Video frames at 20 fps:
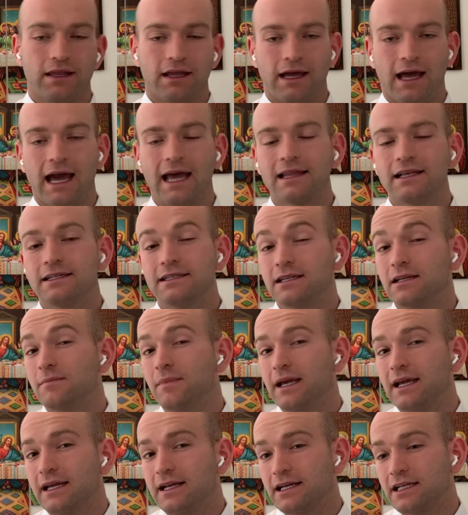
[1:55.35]
The Hadleys didn't
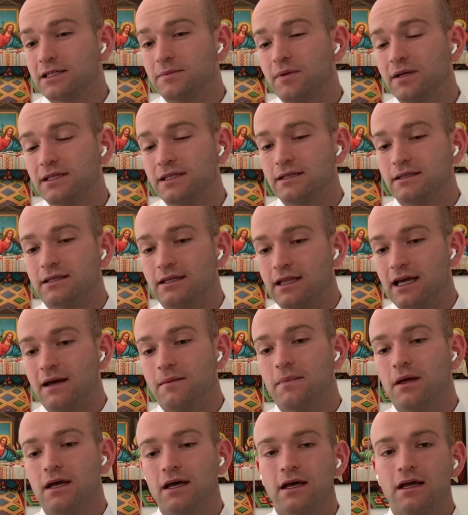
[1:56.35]
make it explicit to
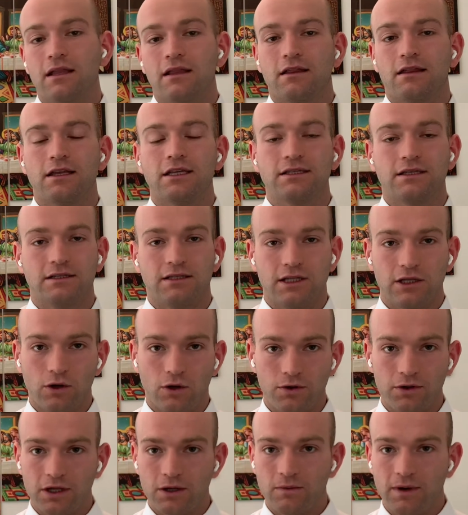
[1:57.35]
them this is the
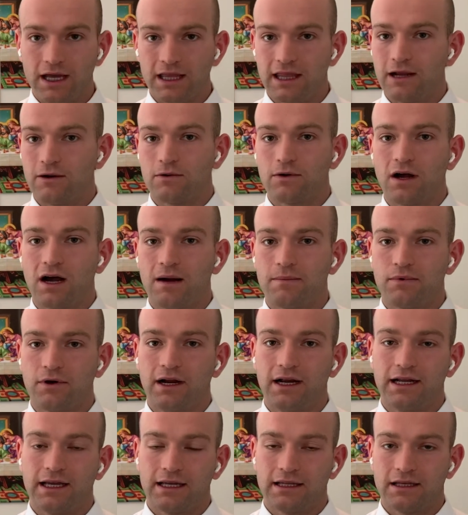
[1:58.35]
only way they were
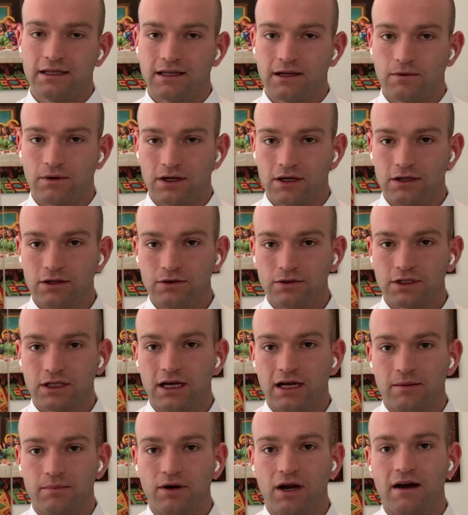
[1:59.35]
operating and that they were going to lose a
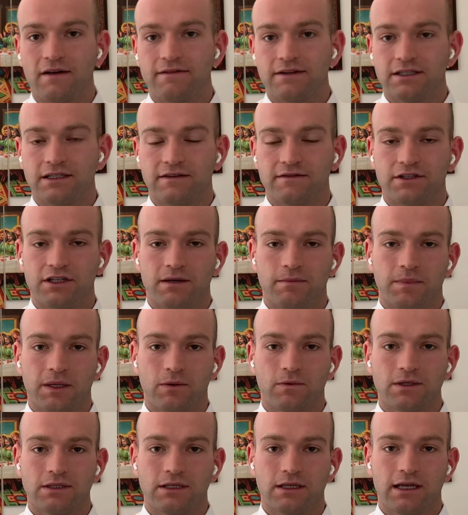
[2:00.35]
lot of profits if
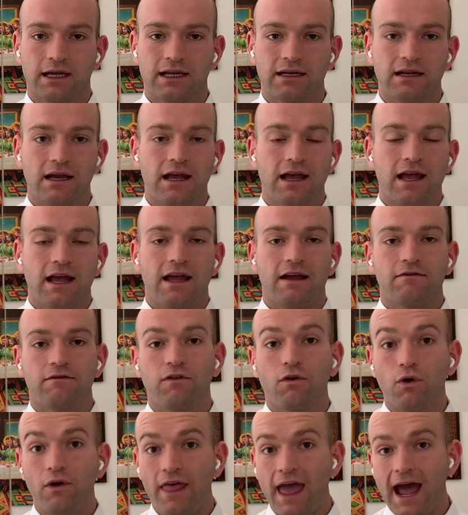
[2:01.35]
shipping was delayed. And
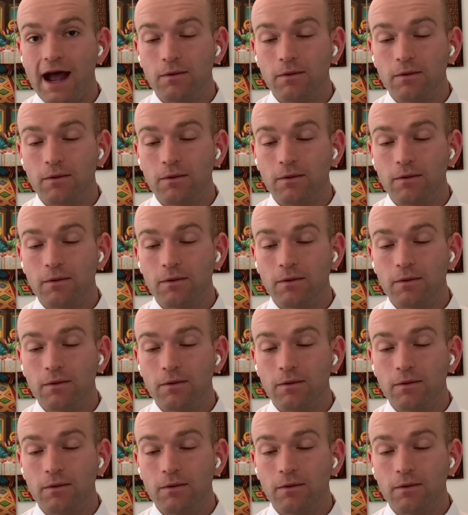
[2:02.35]
for that